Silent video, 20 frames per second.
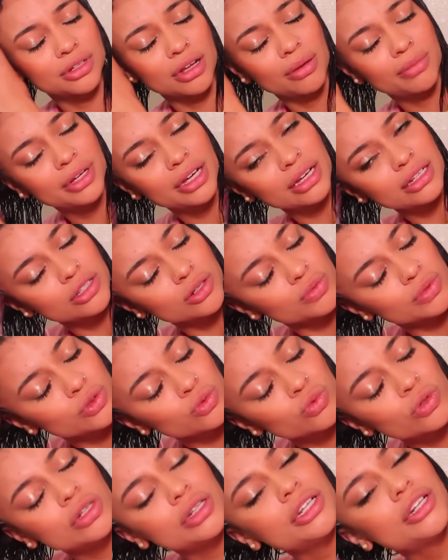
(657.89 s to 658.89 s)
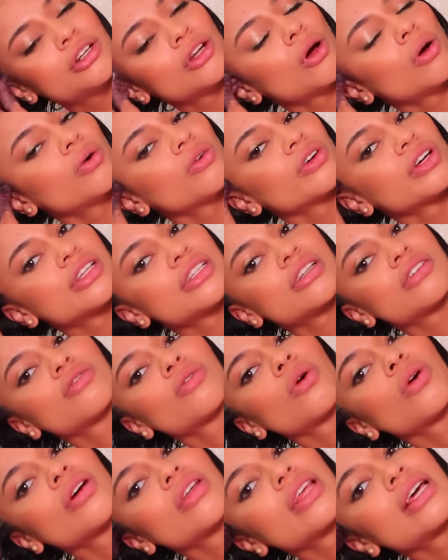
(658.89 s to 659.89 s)
Club because there was really no reason
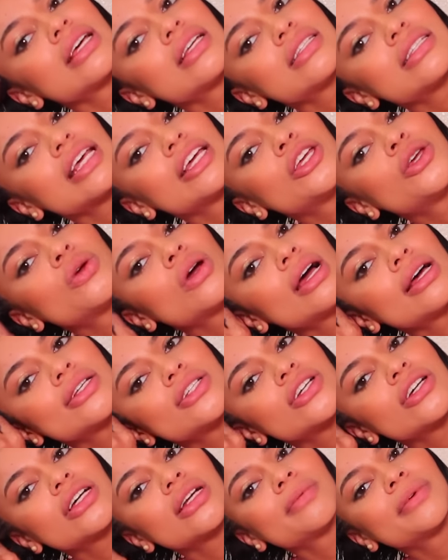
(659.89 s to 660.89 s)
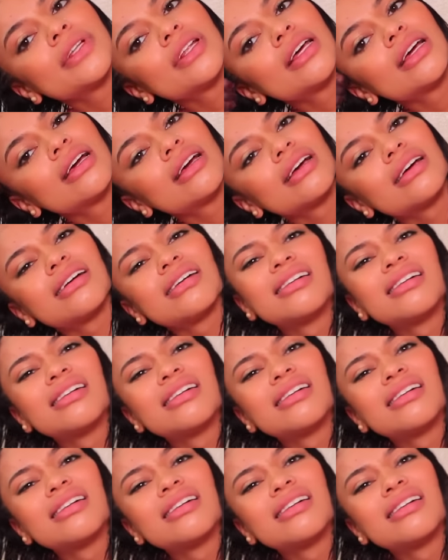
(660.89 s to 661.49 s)
for this. Like you guys are gonna be like,